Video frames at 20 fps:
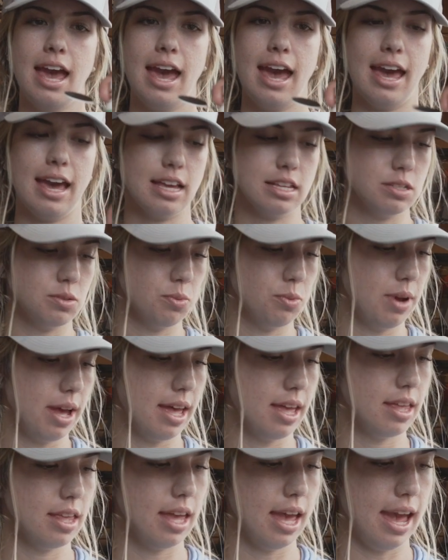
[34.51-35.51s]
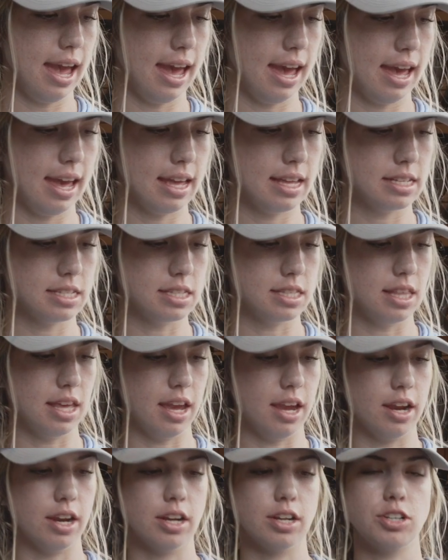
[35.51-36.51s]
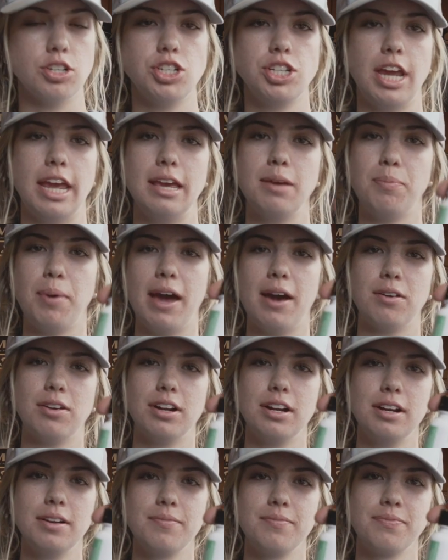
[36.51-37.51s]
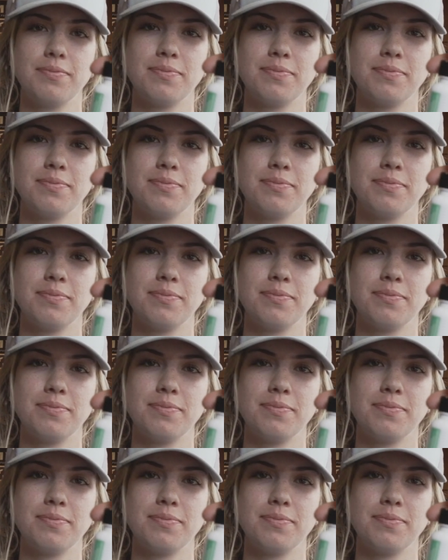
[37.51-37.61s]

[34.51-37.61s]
as well as their shake powder.